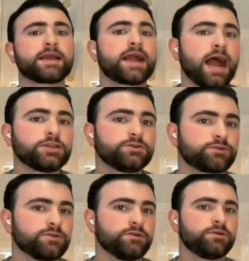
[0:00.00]
and then
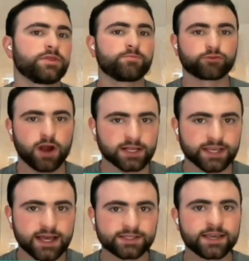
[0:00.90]
guide you through the
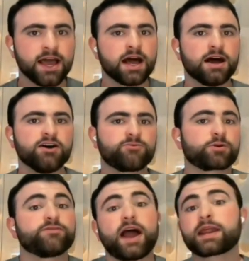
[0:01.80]
process
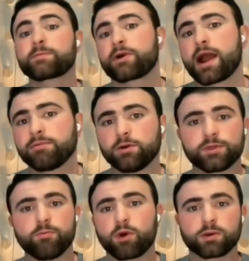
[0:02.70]
of providing
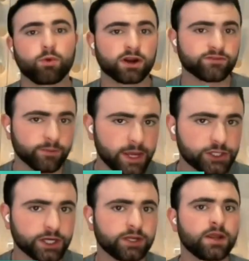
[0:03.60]
Parabola with more and more
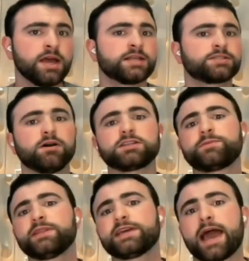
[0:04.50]
information
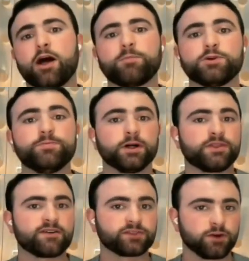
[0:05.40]
to ultimately help
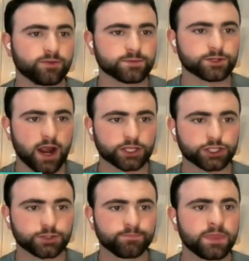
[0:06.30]
you build that flow from
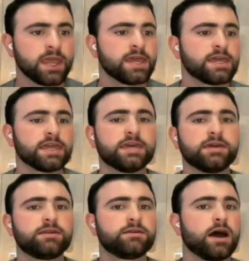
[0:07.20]
scratch.
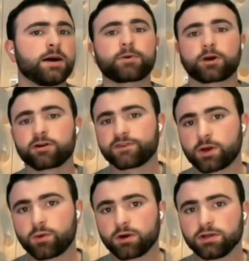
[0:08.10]
In a
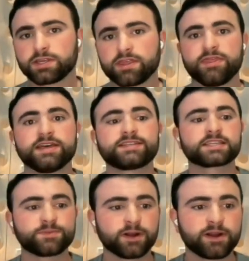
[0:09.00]
perfect world,
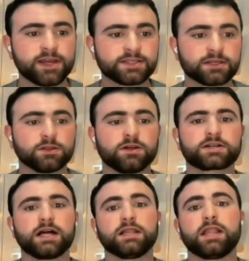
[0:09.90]
this experience
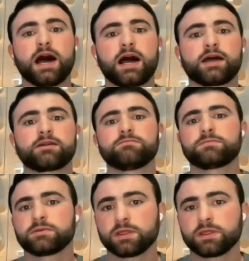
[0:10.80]
looks a lot